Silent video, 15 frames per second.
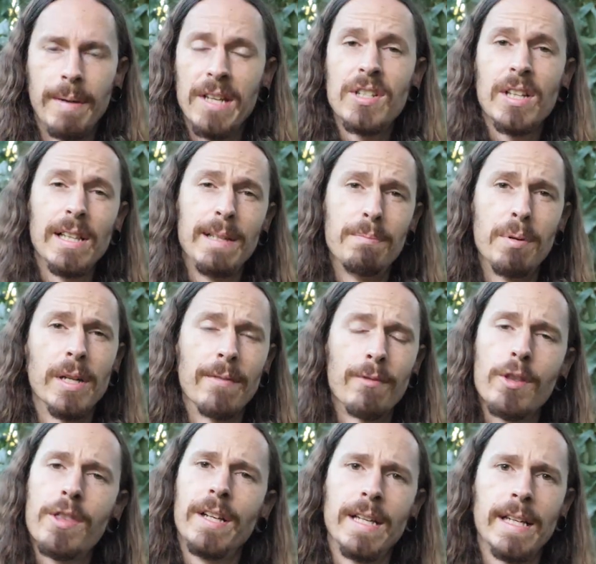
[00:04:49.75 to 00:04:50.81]
basically put
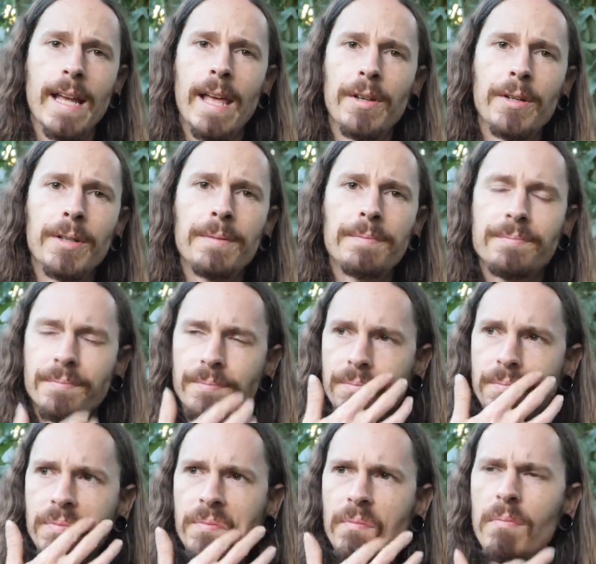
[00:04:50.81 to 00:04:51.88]
everything together.
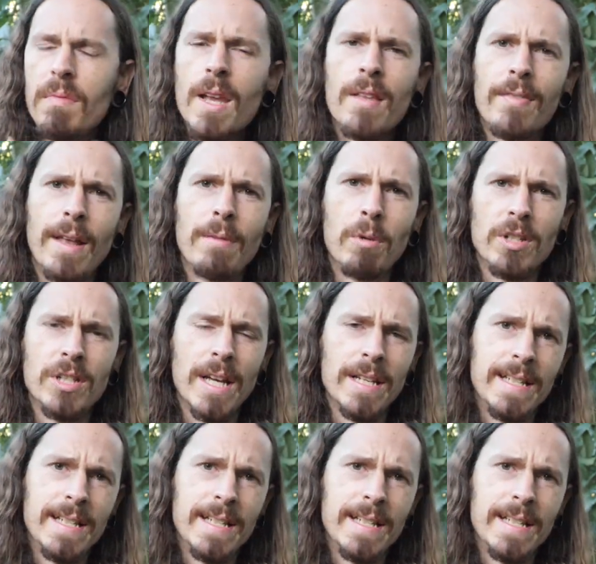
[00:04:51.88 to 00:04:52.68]
And then once I